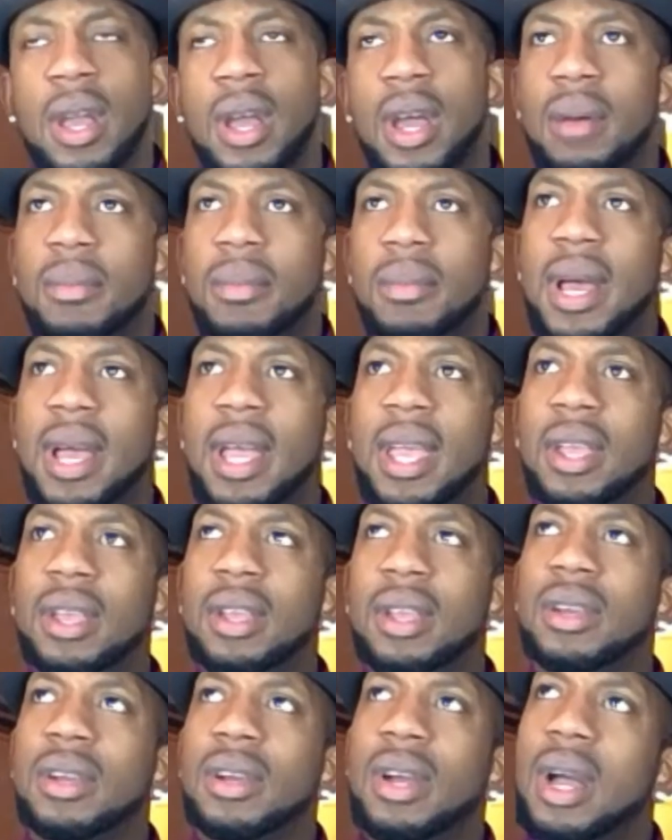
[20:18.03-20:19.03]
I'm
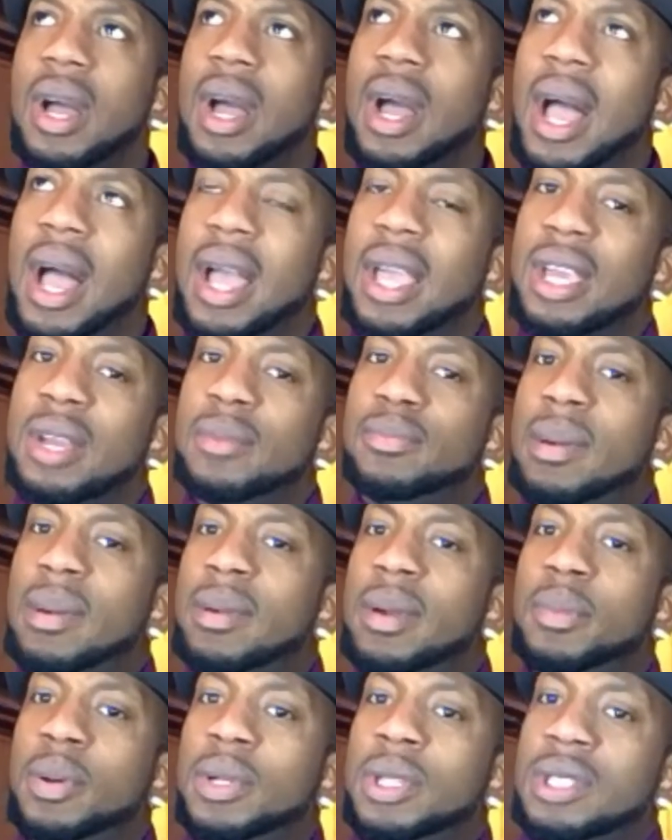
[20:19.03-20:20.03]
like, I could probably
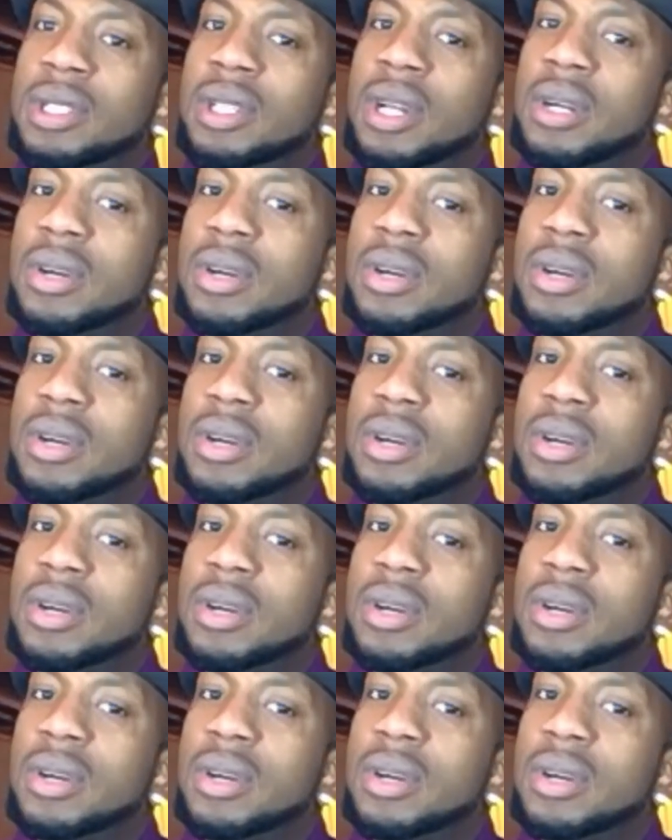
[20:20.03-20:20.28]
put in a